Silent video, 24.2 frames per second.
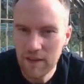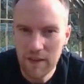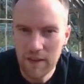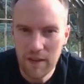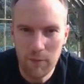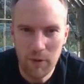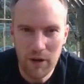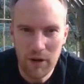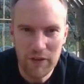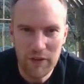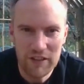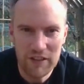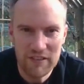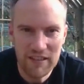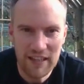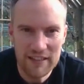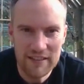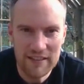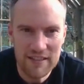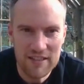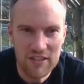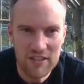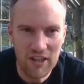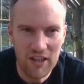one of our
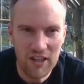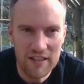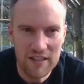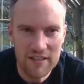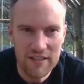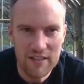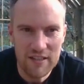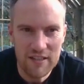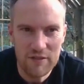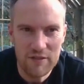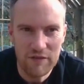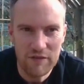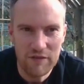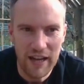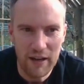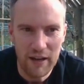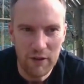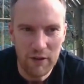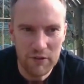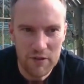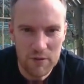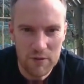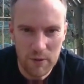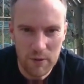data scientists
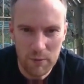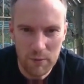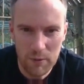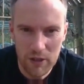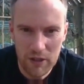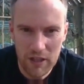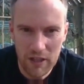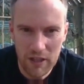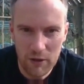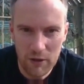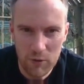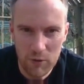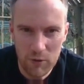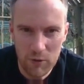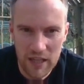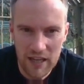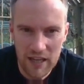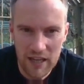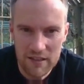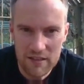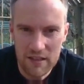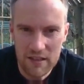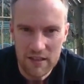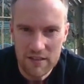found as we were looking at all the
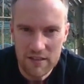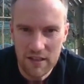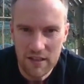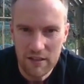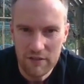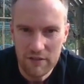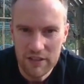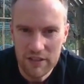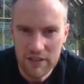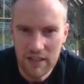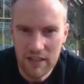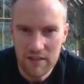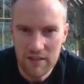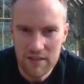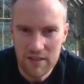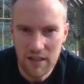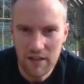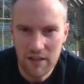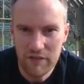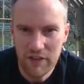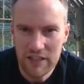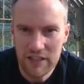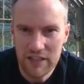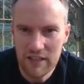exit
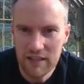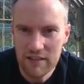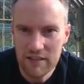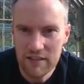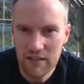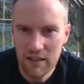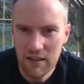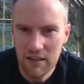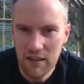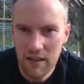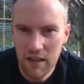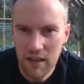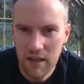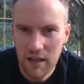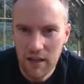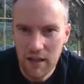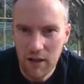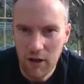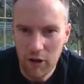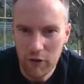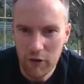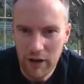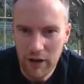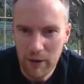survey data
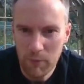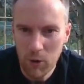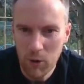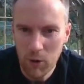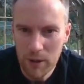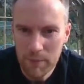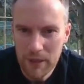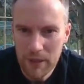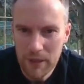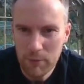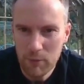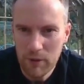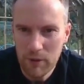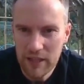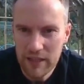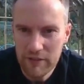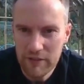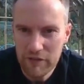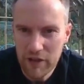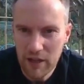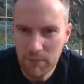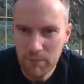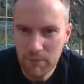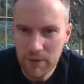around why people leave
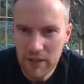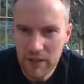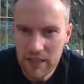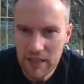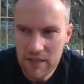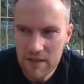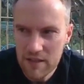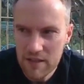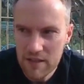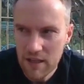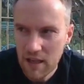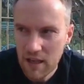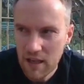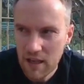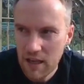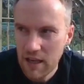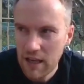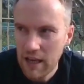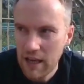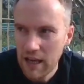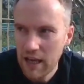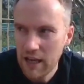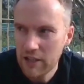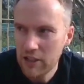companies.
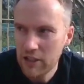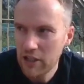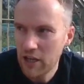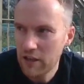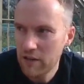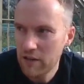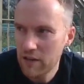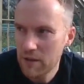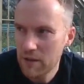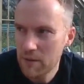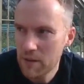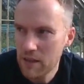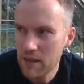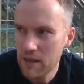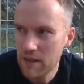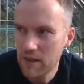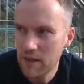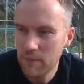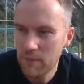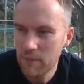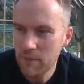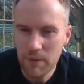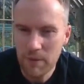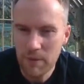And
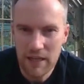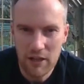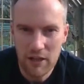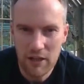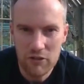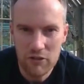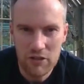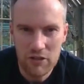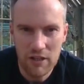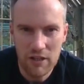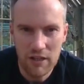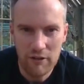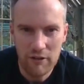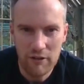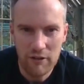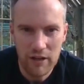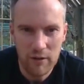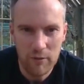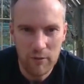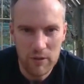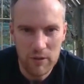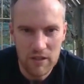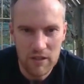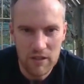the Billy Ocean lyric,
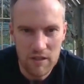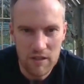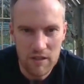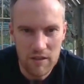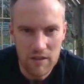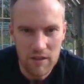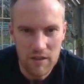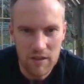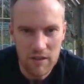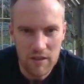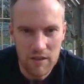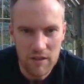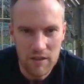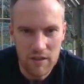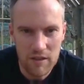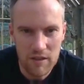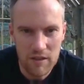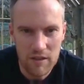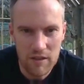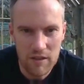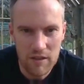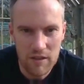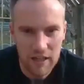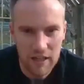when the tough
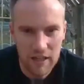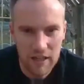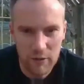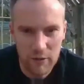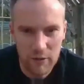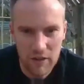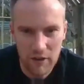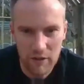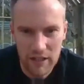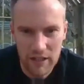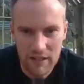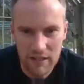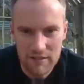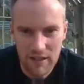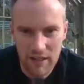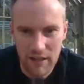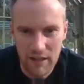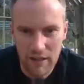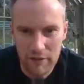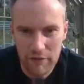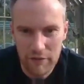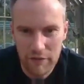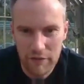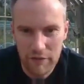get going, the going get
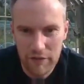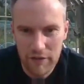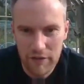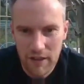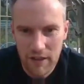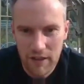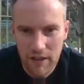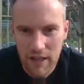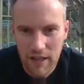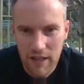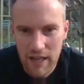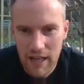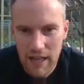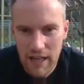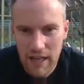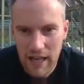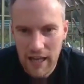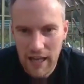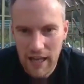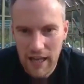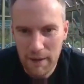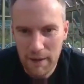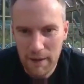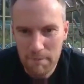tough.
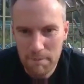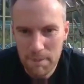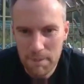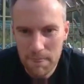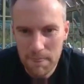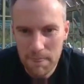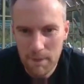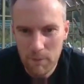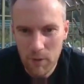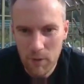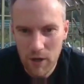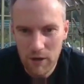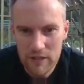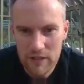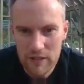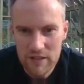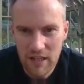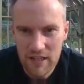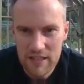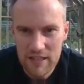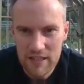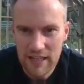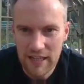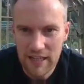Well, it
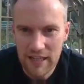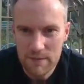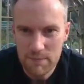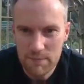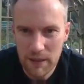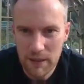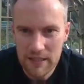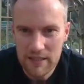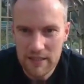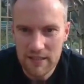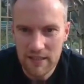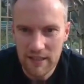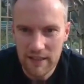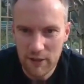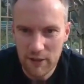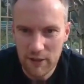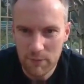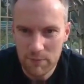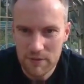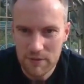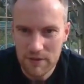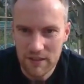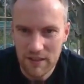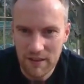turns out it's basically the
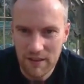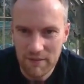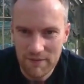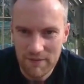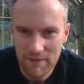opposite,